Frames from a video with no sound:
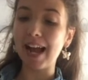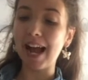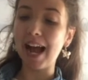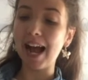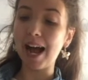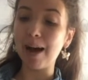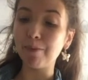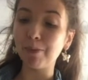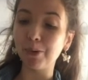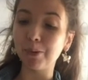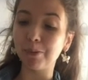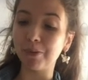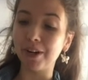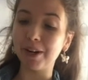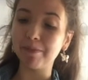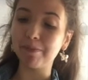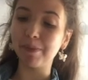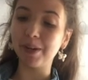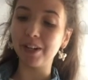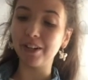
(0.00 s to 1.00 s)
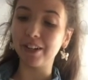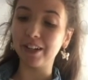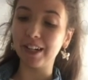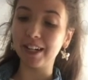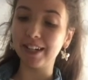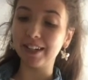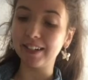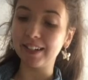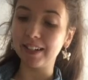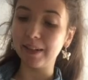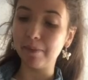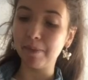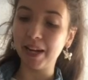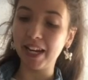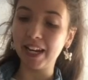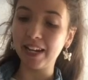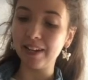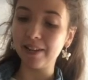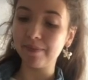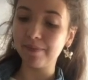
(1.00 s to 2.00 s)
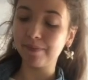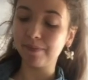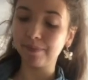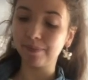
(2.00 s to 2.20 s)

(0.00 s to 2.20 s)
apple bread butter into the pan.